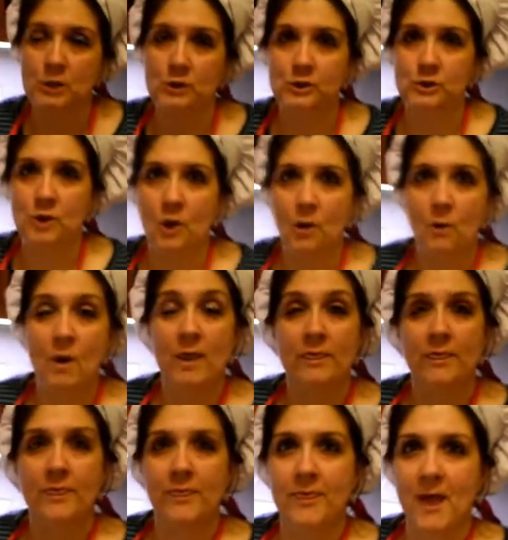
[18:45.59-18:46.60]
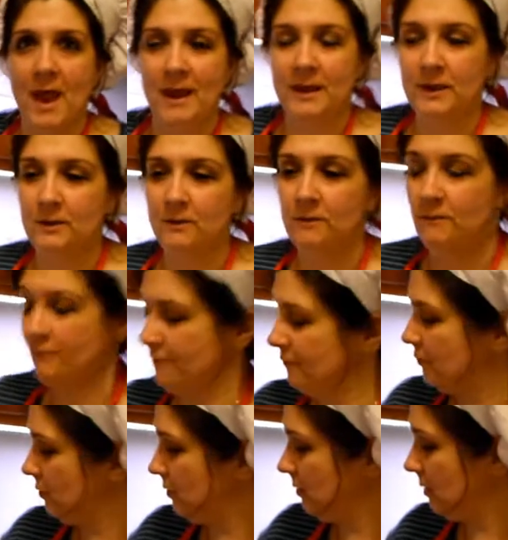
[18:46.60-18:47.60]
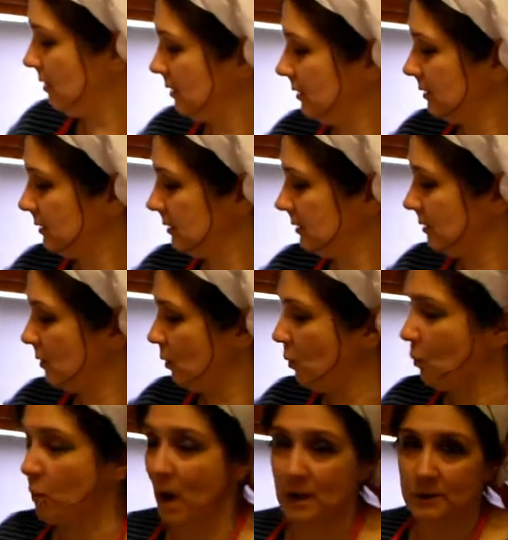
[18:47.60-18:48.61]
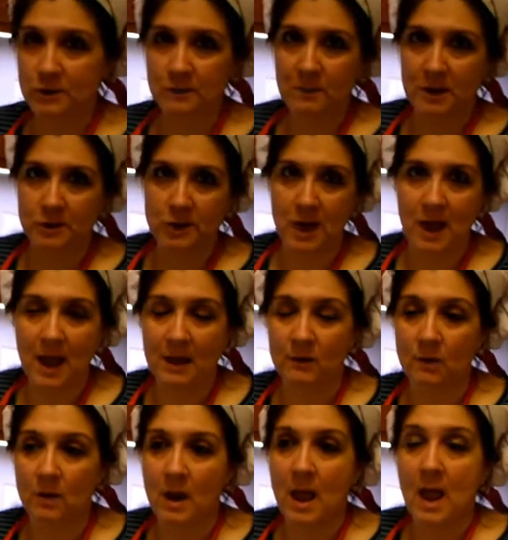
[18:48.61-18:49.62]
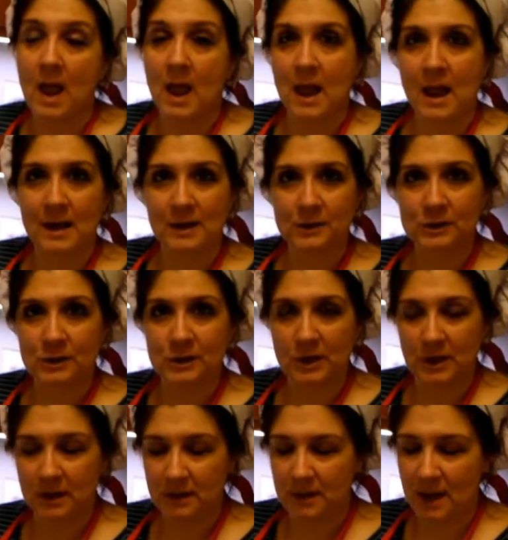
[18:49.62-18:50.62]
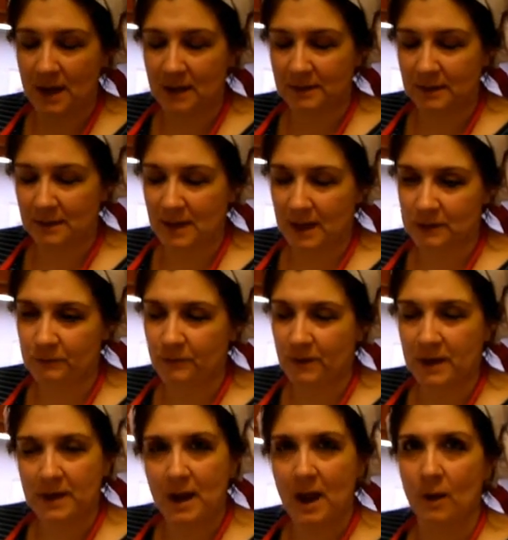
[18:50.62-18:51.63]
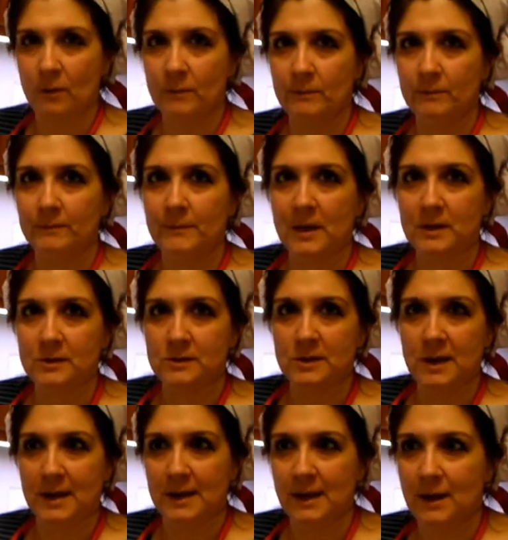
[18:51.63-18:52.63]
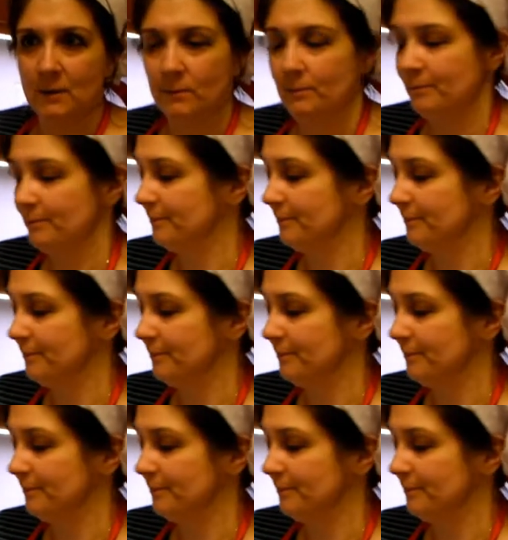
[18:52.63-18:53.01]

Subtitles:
So thank you for watching my channel, and I'll see you at the next video. Take care.